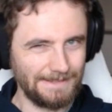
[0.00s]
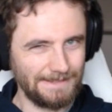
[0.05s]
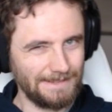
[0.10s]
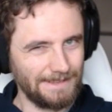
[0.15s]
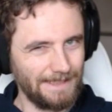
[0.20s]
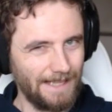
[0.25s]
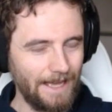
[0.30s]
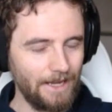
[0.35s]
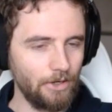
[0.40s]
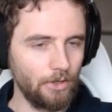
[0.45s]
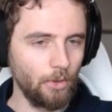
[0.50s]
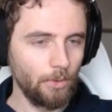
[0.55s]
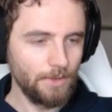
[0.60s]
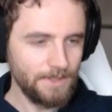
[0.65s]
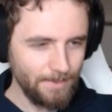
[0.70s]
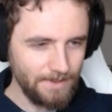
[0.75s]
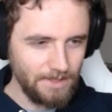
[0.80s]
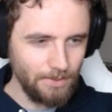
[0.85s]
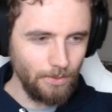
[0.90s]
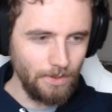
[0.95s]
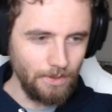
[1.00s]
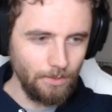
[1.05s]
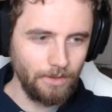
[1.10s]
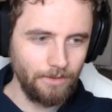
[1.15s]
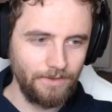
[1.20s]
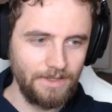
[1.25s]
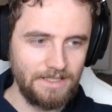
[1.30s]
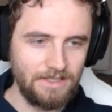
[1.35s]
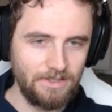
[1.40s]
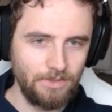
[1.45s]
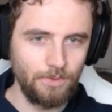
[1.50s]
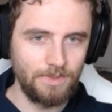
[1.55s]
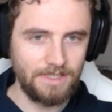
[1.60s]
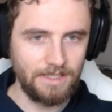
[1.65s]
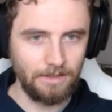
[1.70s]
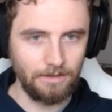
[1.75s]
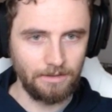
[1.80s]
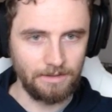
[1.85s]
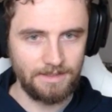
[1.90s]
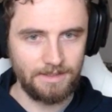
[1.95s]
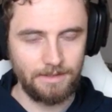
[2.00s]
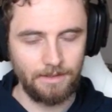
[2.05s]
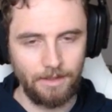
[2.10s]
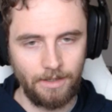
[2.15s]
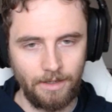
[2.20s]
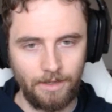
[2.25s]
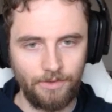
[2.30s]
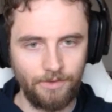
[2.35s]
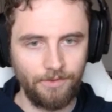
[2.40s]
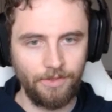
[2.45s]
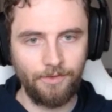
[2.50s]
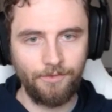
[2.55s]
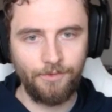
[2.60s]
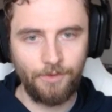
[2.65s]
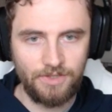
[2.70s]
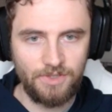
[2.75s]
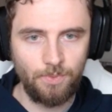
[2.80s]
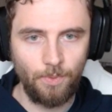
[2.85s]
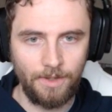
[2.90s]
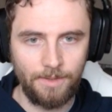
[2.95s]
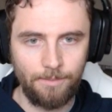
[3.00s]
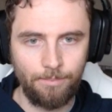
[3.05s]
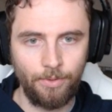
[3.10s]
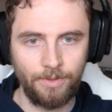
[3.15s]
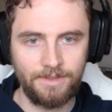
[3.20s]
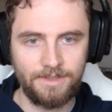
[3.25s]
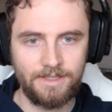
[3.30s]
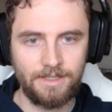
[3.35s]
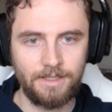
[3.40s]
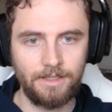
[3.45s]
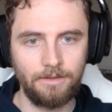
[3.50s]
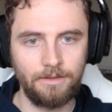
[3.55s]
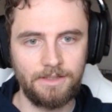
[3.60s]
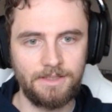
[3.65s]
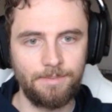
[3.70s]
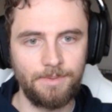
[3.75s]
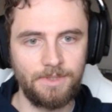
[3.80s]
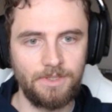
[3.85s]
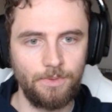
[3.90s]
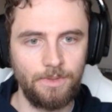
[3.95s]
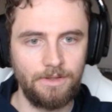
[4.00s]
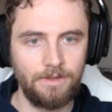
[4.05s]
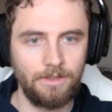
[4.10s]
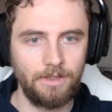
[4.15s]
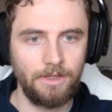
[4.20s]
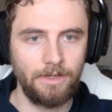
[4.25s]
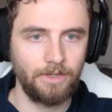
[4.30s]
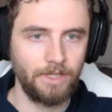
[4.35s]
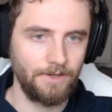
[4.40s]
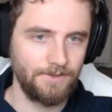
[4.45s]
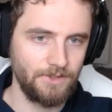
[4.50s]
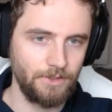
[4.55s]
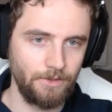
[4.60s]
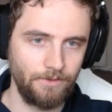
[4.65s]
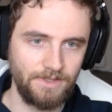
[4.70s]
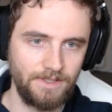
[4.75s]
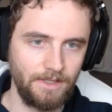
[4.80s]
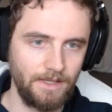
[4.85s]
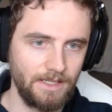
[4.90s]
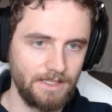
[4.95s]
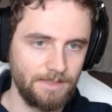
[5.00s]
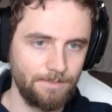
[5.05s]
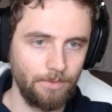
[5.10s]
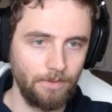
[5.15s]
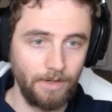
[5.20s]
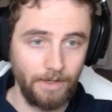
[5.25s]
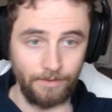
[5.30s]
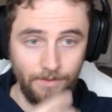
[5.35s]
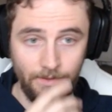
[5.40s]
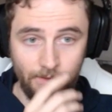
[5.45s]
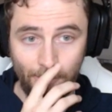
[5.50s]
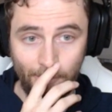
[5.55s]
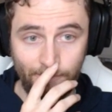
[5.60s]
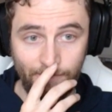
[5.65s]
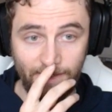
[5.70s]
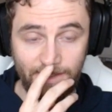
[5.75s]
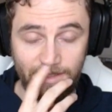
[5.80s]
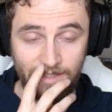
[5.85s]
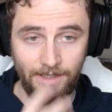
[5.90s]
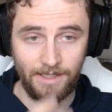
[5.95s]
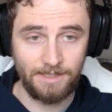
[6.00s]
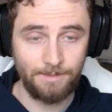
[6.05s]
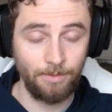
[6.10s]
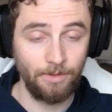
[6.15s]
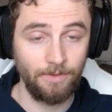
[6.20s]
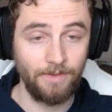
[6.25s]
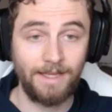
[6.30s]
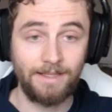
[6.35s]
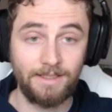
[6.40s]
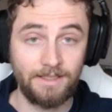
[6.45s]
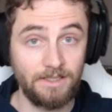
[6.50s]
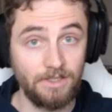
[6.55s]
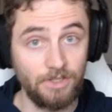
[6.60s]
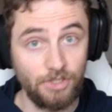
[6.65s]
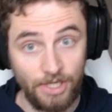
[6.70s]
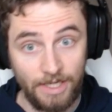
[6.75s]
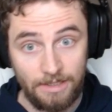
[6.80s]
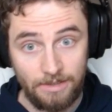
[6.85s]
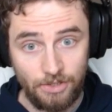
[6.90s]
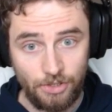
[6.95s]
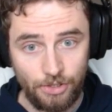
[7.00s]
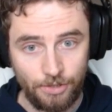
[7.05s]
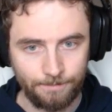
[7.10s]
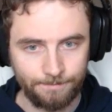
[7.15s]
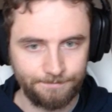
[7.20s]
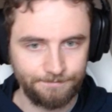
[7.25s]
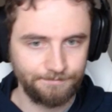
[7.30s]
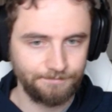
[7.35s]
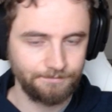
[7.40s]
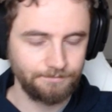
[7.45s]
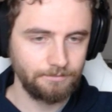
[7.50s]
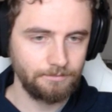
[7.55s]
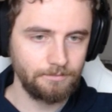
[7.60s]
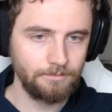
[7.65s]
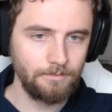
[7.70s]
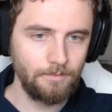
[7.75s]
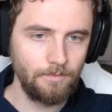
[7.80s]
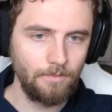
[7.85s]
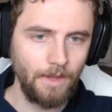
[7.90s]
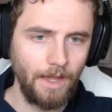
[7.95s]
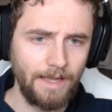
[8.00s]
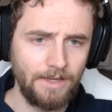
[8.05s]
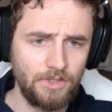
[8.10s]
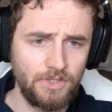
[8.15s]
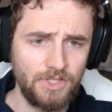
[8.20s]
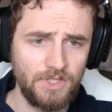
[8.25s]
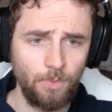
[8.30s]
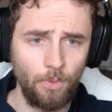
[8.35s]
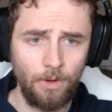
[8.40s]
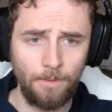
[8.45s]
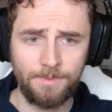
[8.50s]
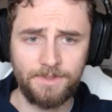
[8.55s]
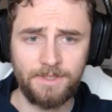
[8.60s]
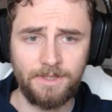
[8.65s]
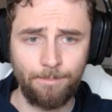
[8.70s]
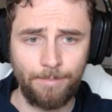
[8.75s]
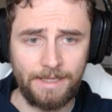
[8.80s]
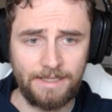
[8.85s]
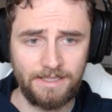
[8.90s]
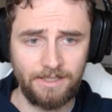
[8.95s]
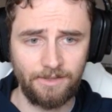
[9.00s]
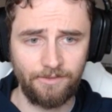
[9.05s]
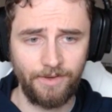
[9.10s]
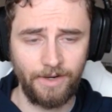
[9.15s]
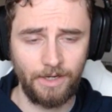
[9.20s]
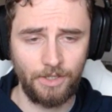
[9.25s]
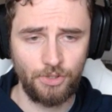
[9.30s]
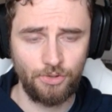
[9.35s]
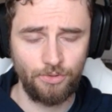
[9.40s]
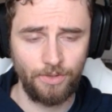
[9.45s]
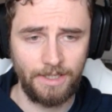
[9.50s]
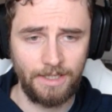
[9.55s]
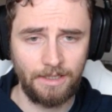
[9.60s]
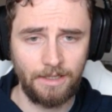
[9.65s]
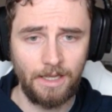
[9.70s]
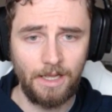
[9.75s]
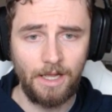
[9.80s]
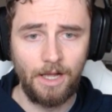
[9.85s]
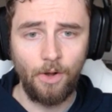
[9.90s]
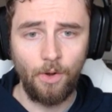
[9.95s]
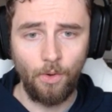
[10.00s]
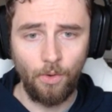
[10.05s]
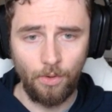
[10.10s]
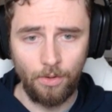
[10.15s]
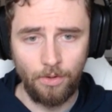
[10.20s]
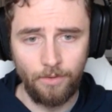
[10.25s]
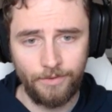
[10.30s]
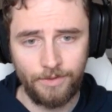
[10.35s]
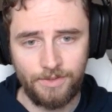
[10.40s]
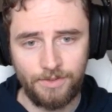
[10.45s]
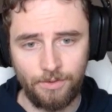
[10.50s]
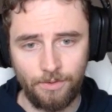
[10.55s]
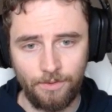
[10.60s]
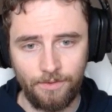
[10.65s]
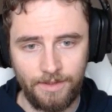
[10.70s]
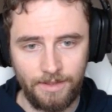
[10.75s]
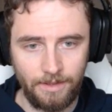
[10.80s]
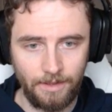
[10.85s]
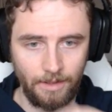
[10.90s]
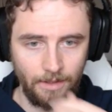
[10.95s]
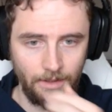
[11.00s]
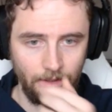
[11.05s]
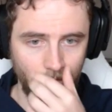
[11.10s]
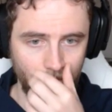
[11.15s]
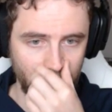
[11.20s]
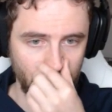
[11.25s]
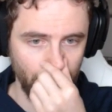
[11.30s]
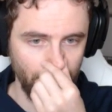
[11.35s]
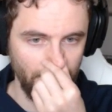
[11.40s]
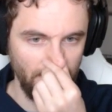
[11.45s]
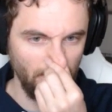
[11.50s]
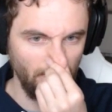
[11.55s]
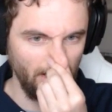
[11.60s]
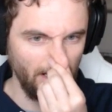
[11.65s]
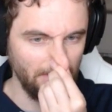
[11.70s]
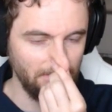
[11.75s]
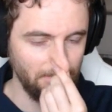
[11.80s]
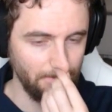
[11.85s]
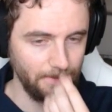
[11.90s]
I don't know, it's between one of these two skills. The first 1-point skills between the aircraft servicing expert and the dogfighting expert, that doesn't change. I'd swapped the basic fire training over to the torpedo armament